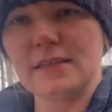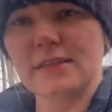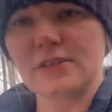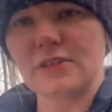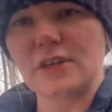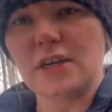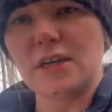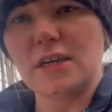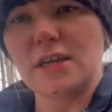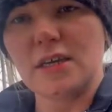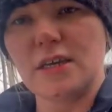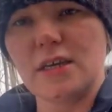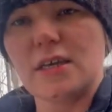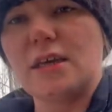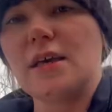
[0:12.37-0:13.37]

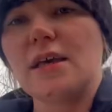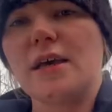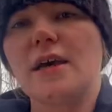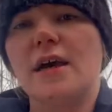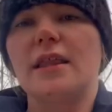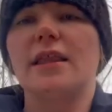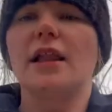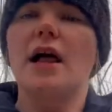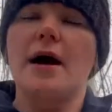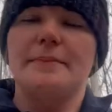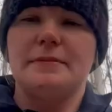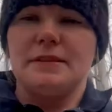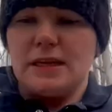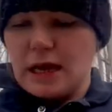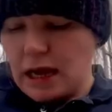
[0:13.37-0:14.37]
A little
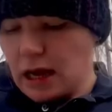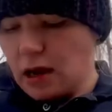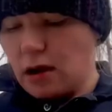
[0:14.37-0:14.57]
update